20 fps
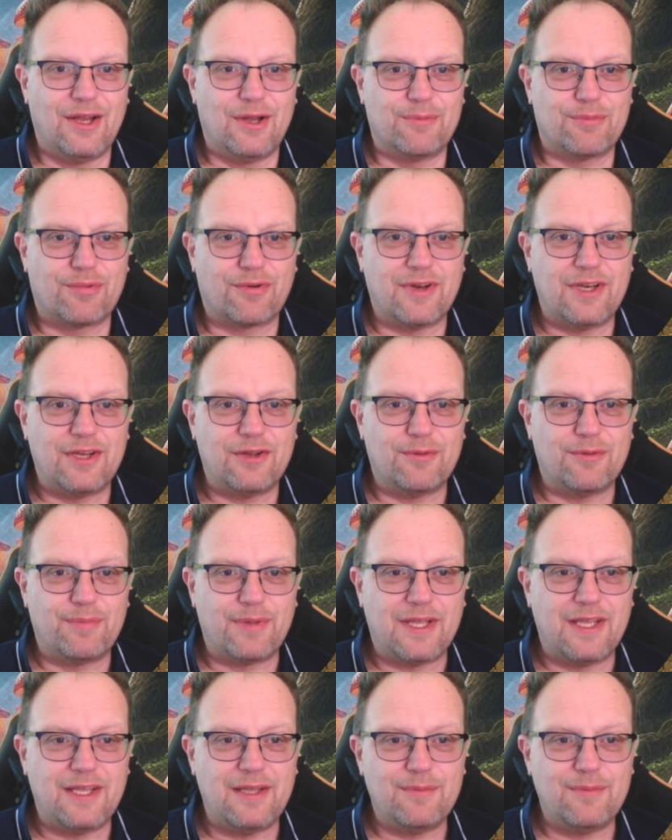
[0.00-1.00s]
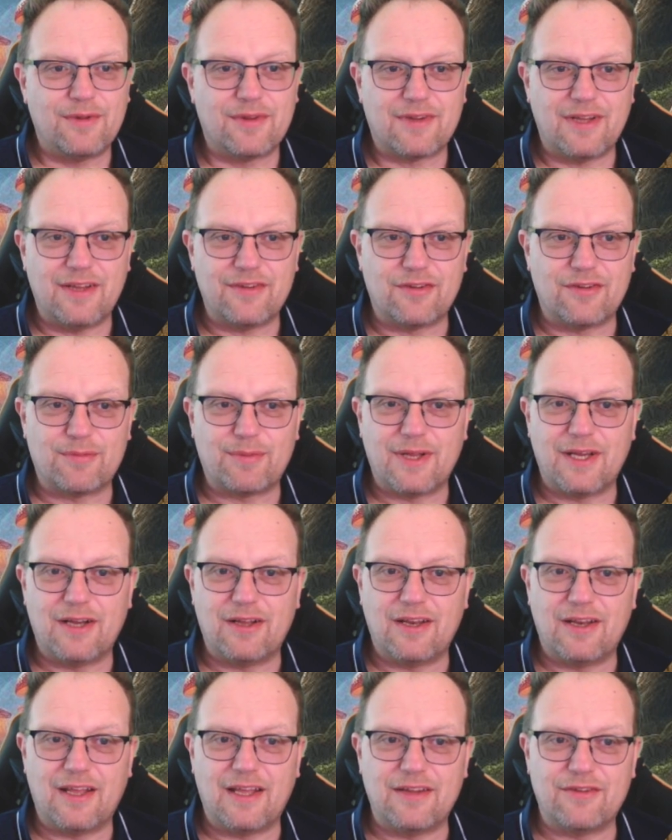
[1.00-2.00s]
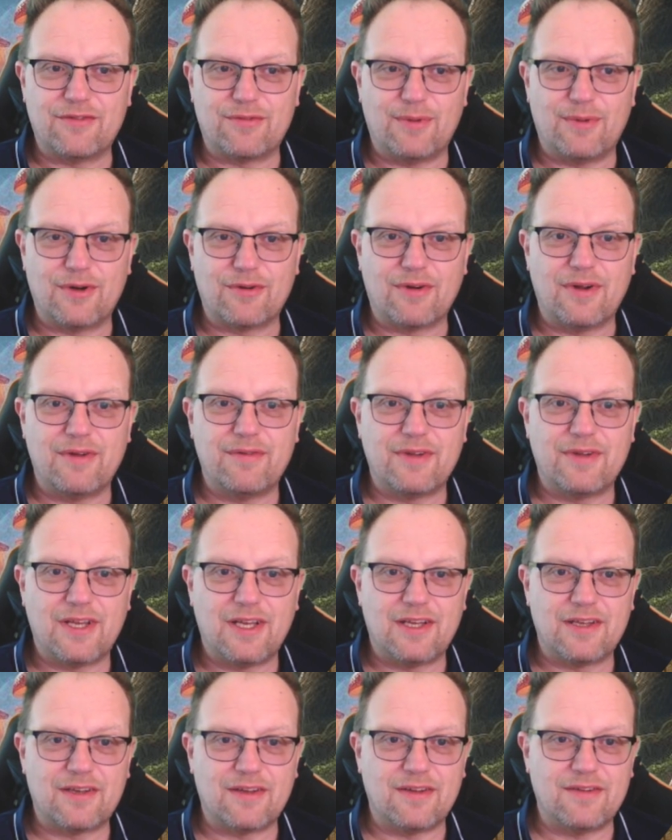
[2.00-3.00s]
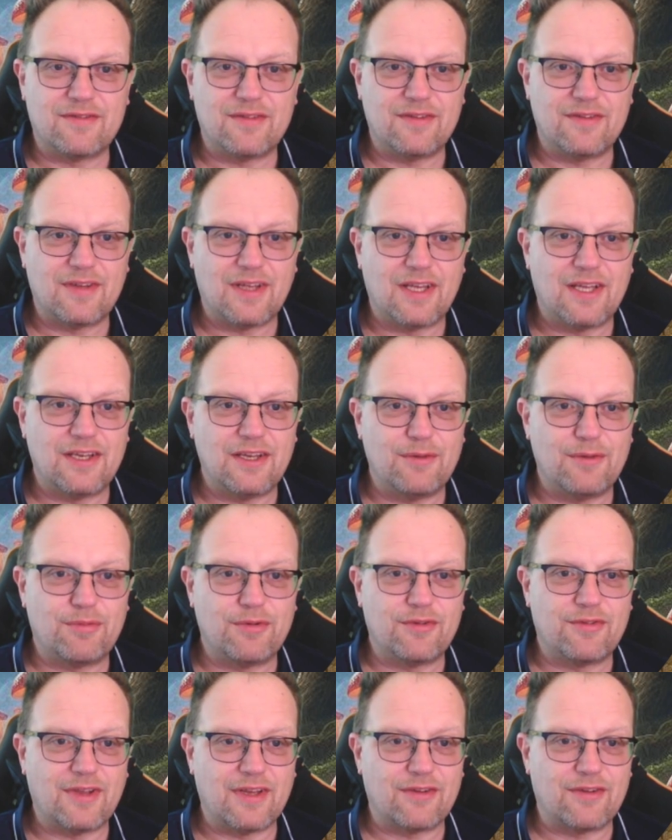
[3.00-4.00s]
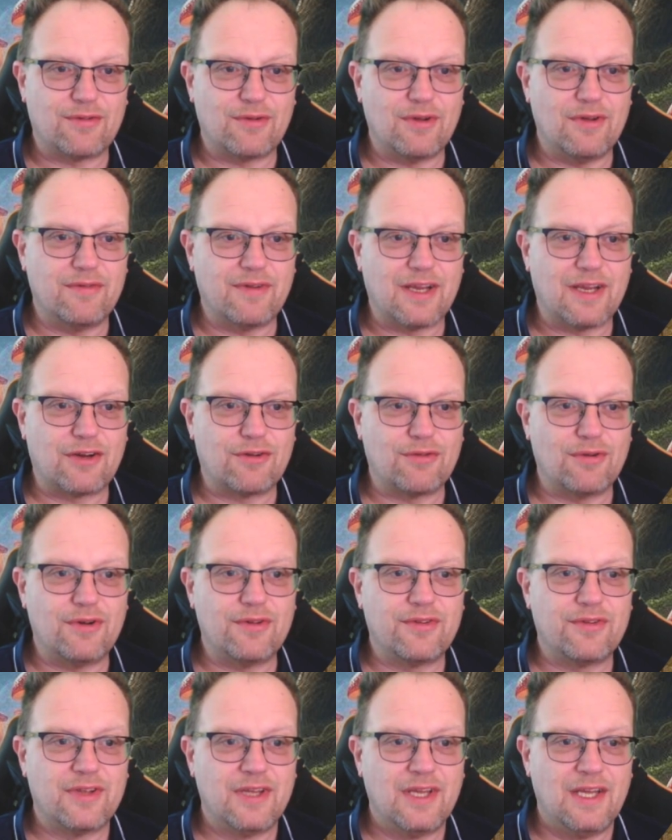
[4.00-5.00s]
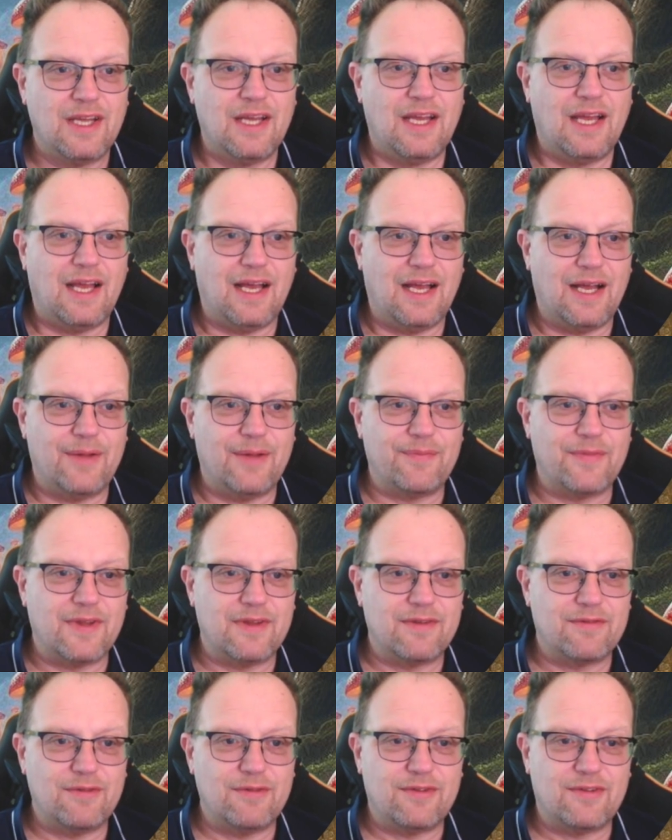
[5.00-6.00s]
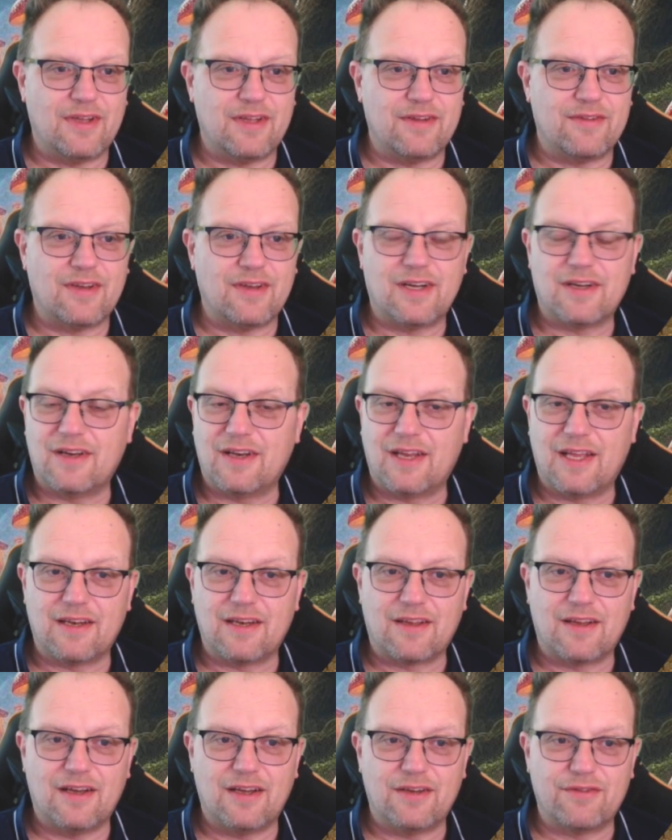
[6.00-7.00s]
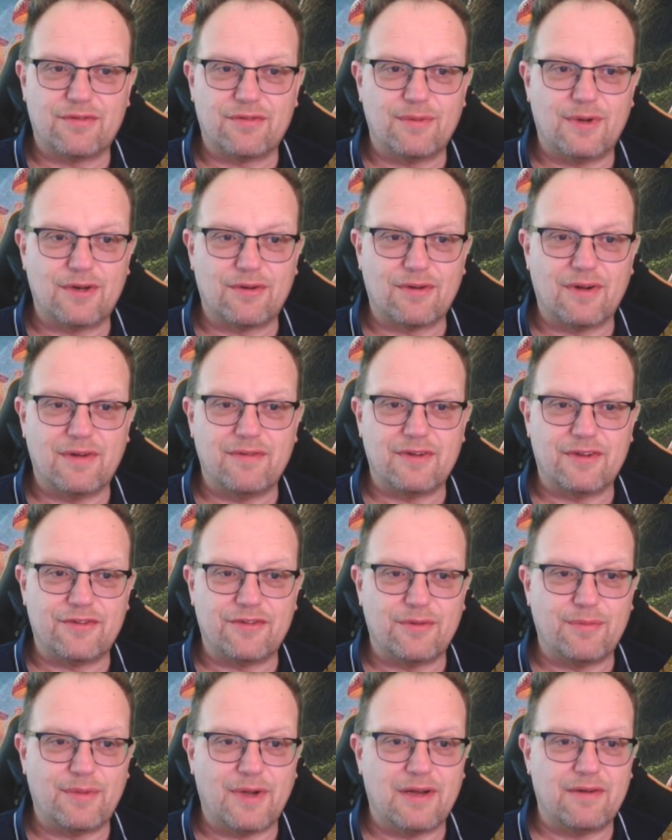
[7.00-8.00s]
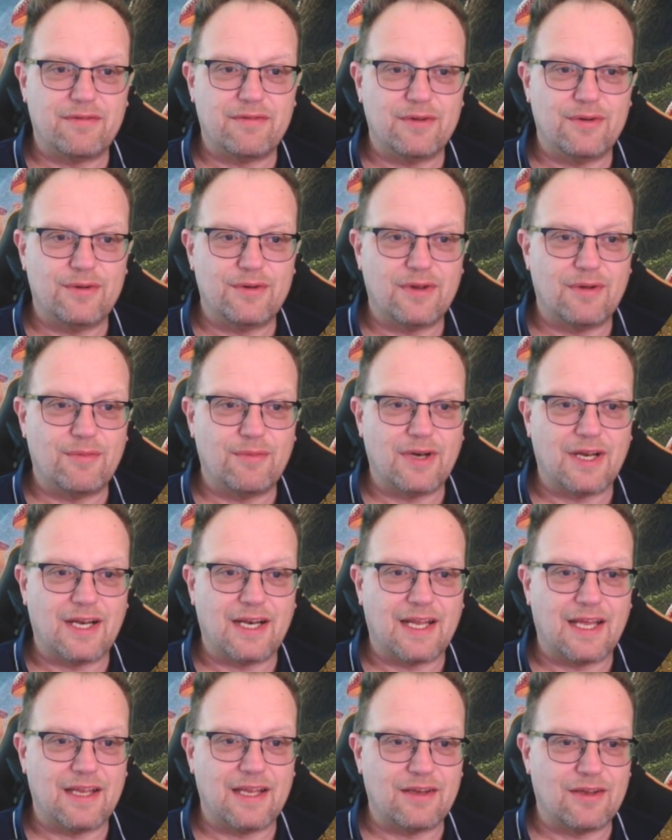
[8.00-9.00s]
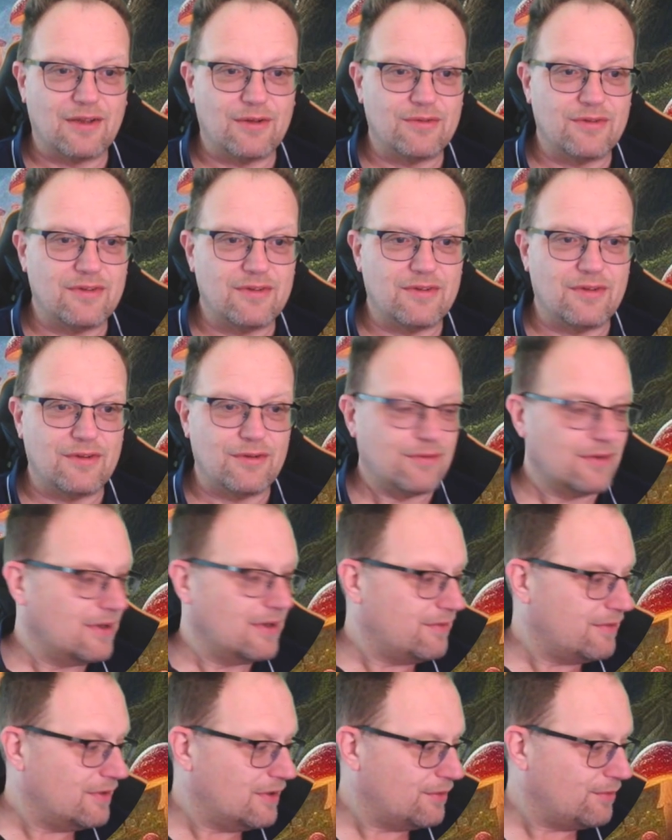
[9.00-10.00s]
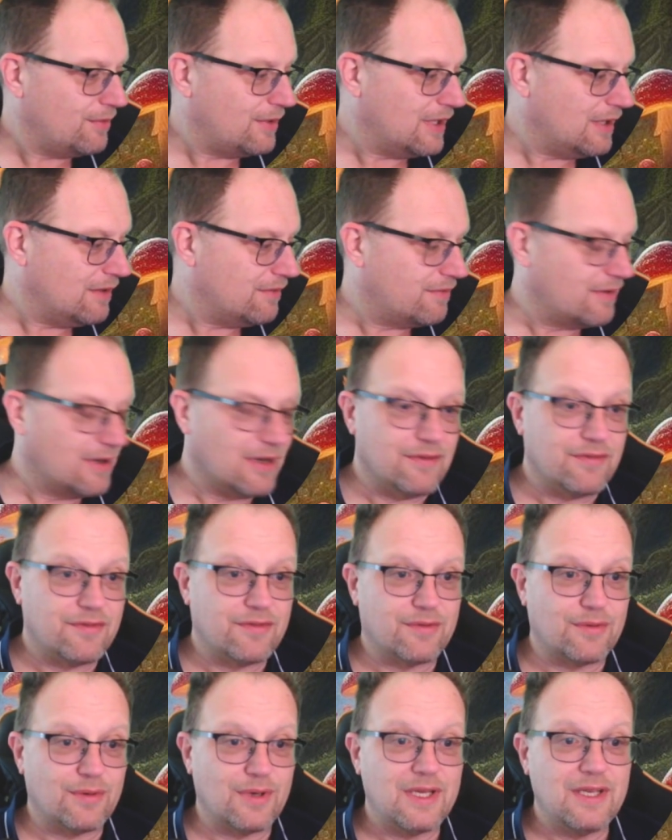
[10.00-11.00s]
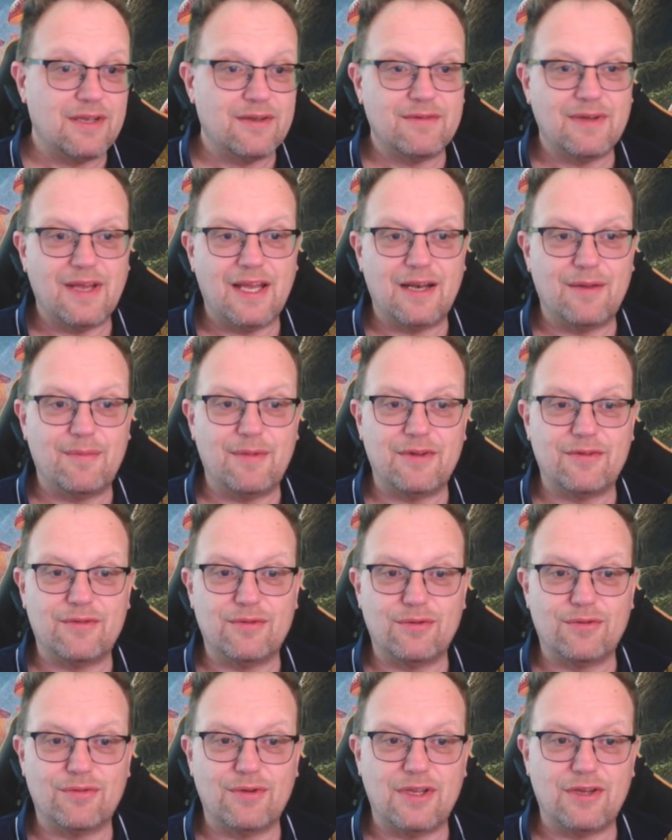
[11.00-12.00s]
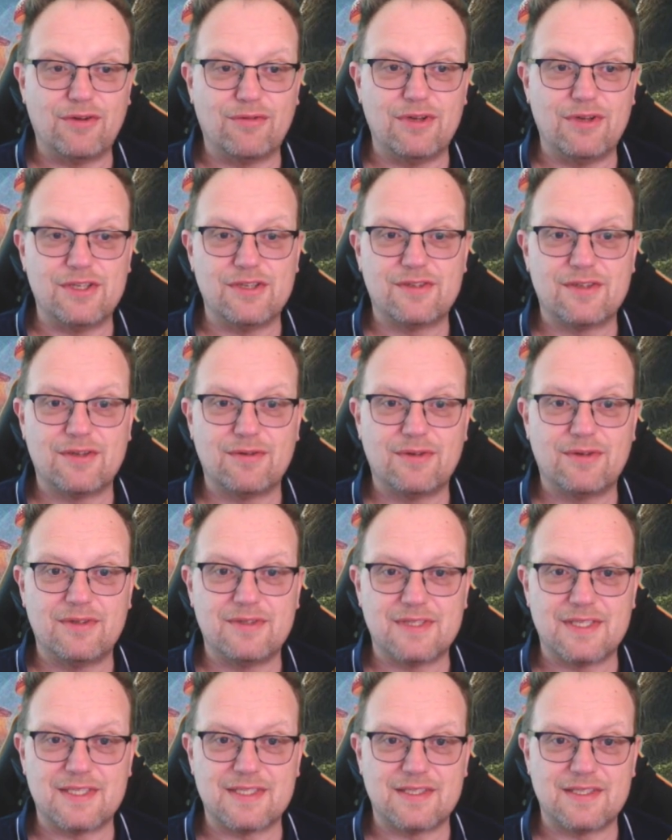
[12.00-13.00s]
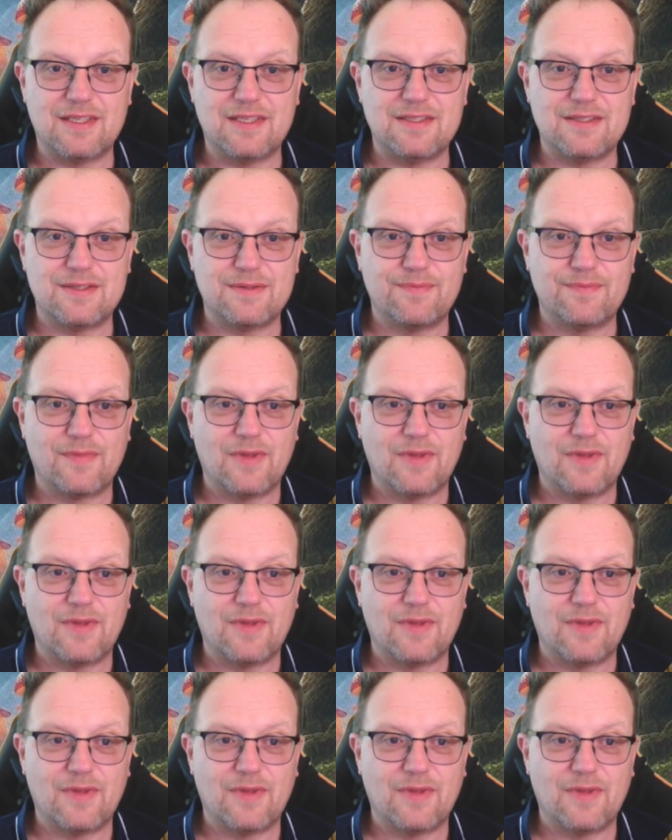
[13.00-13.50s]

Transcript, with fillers: Perennial Behemoth lets us play our lands from our graveyard. Titania, Protectorate of Argoth. Um, return target land card from our graveyard to the battlefield, and when a land goes into the graveyard, we get a 5 3 elemental green creature tokens. That's nice.